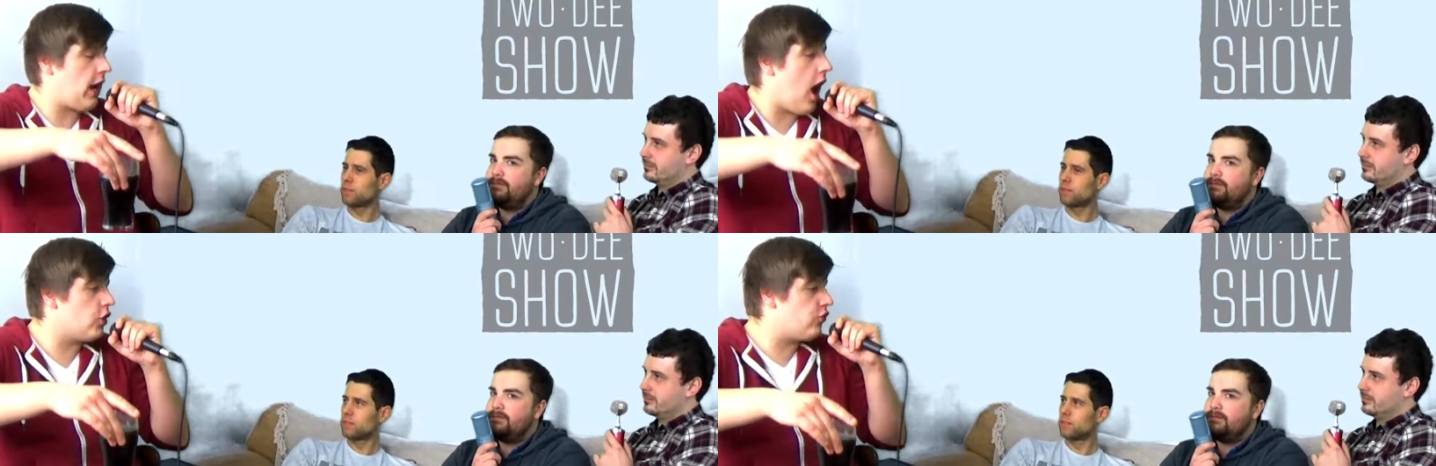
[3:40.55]
Speaker 1: I
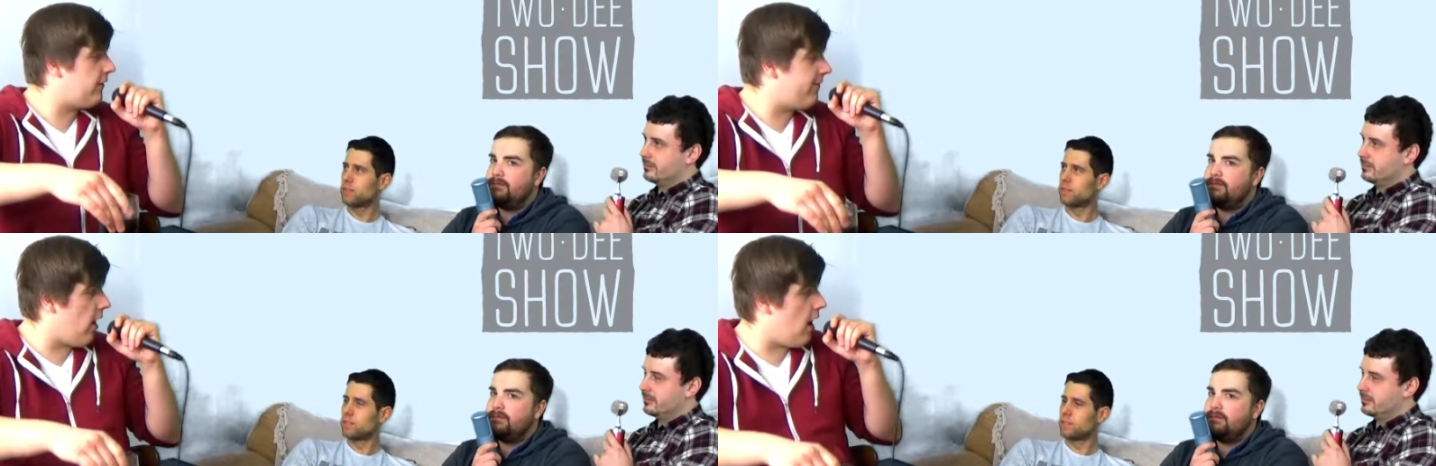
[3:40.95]
can't
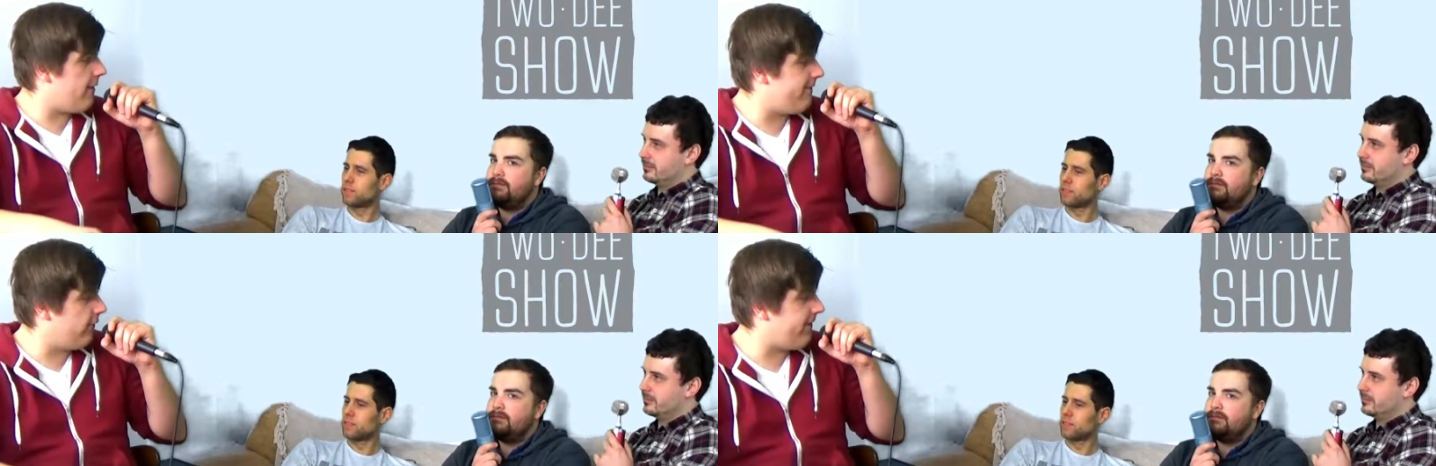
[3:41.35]
drink
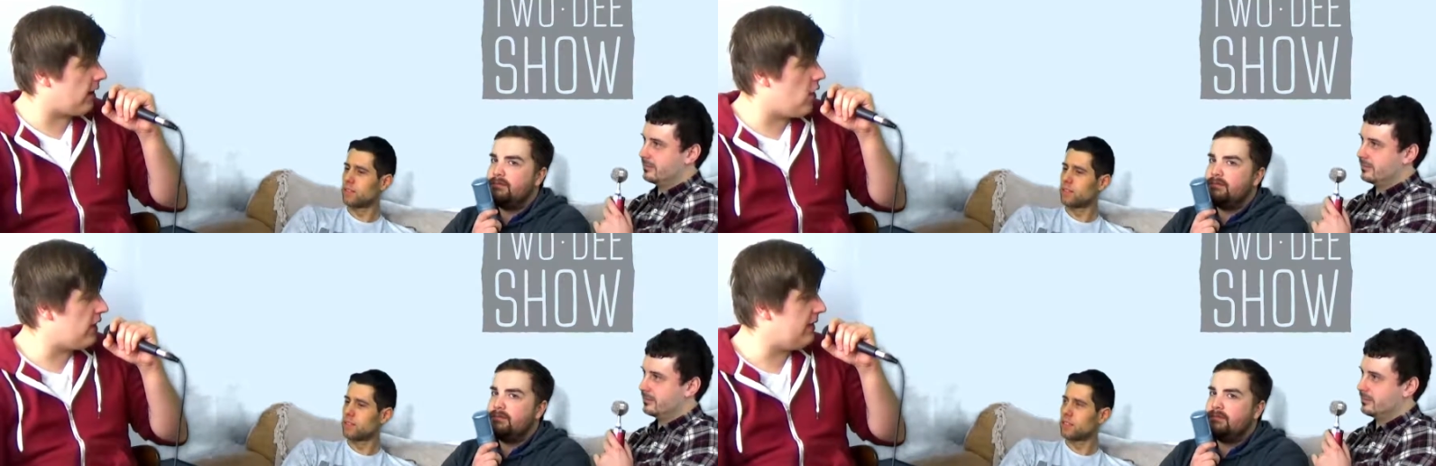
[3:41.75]
uh,
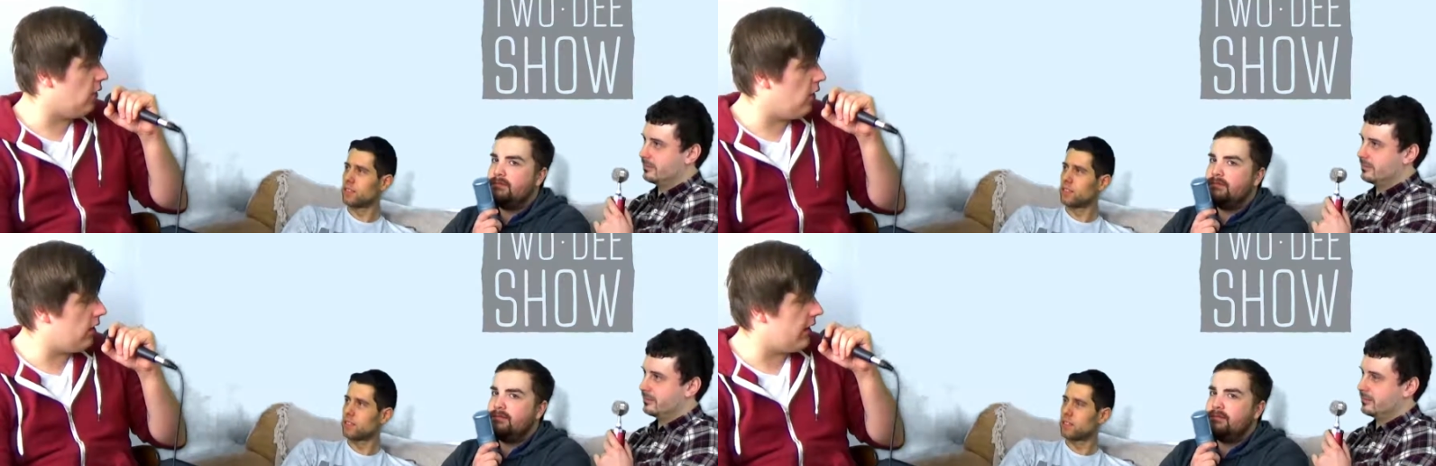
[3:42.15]
full-fat Coke
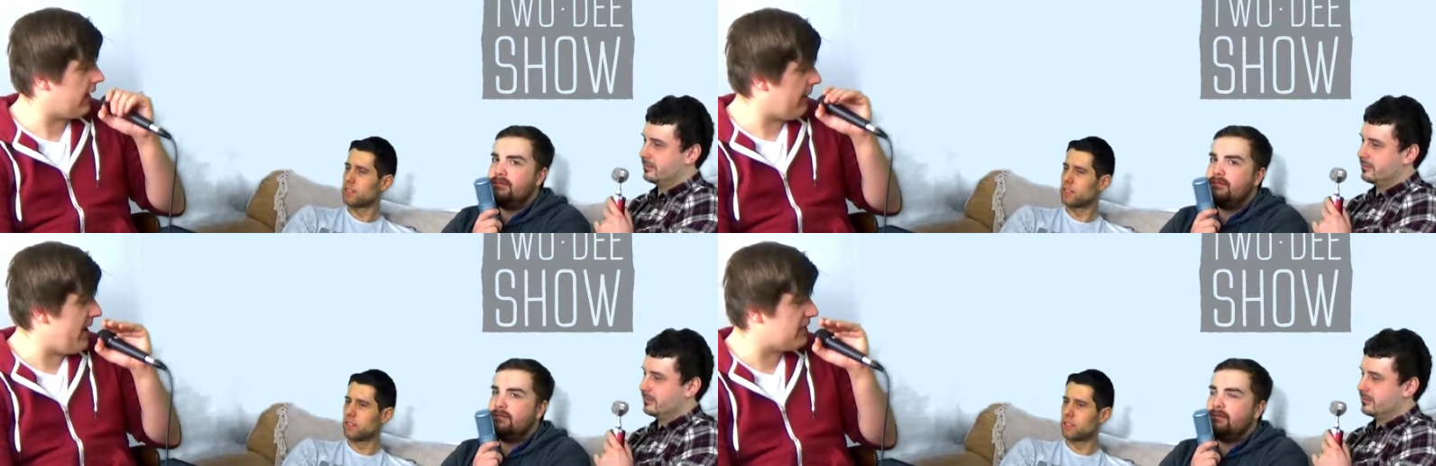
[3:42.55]
anymore.
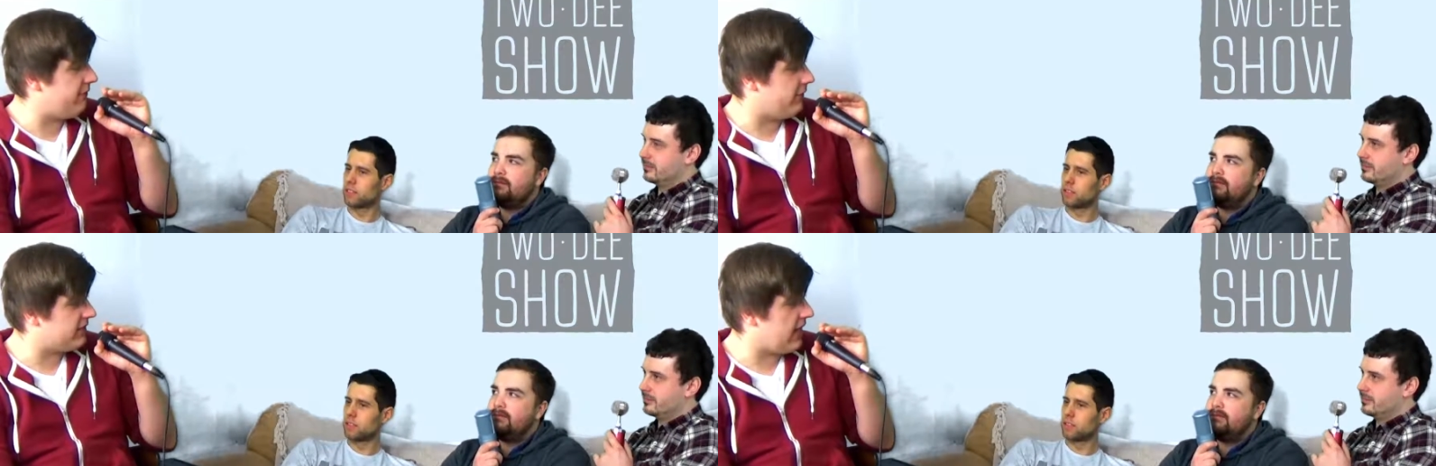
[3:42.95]
Like, it makes
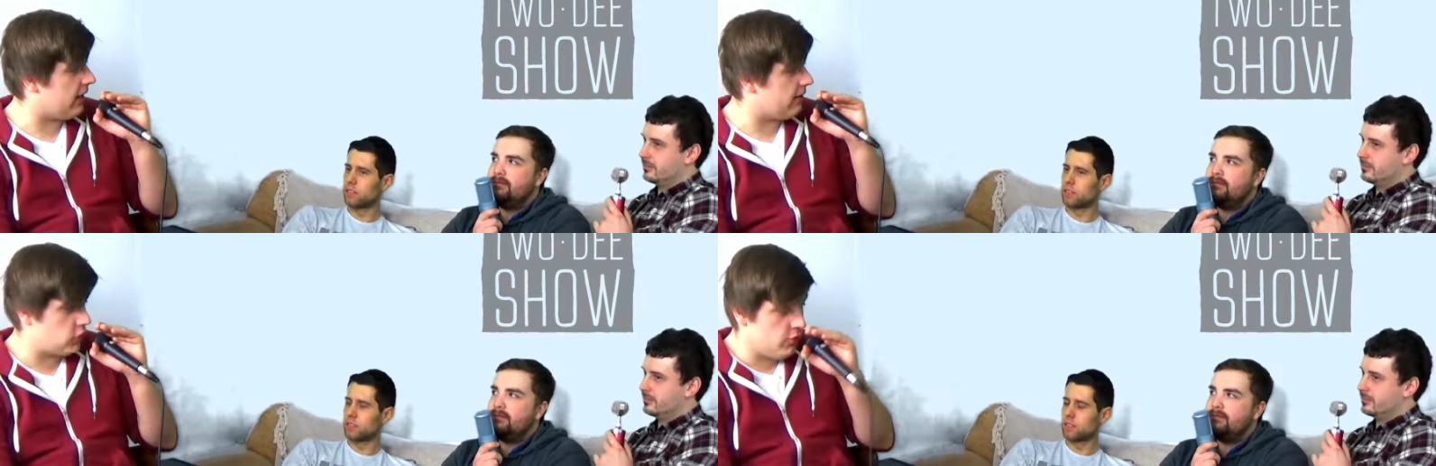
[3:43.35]
me feel
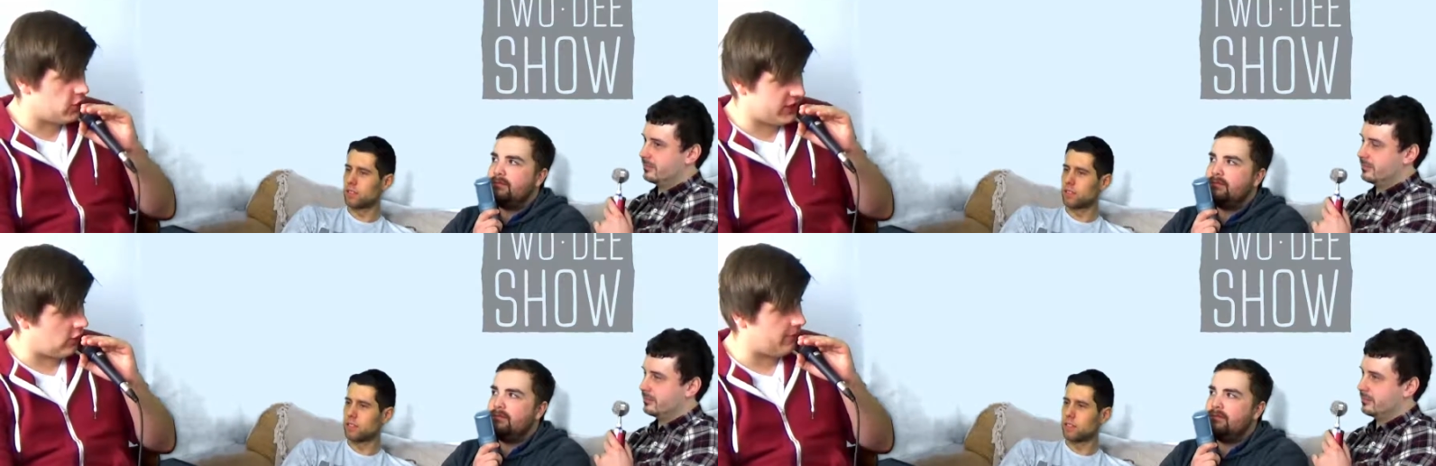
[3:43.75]
sick. Too
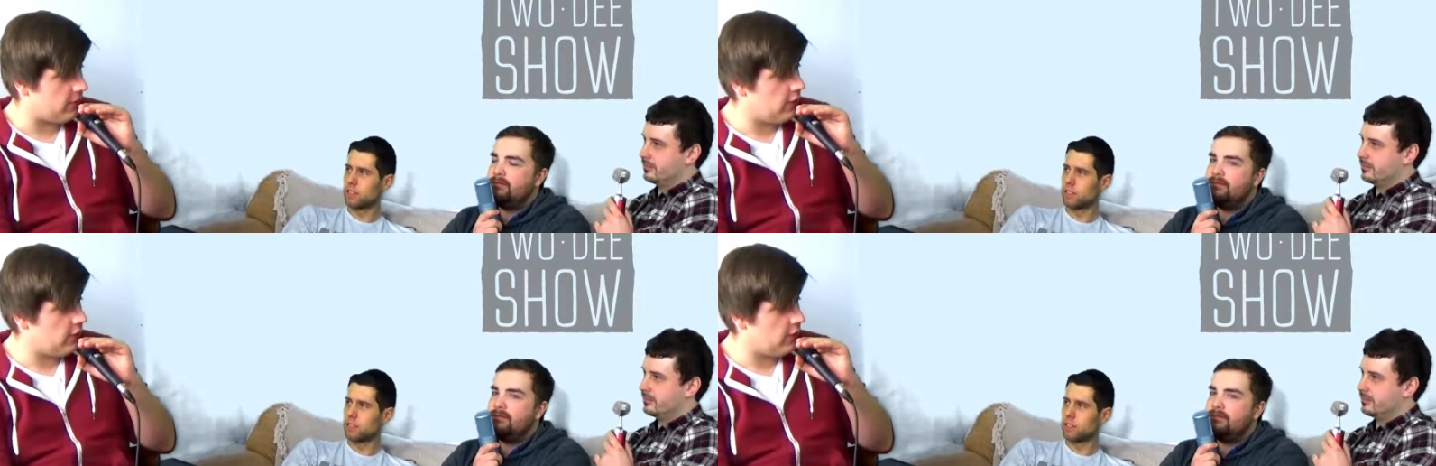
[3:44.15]
much syrup.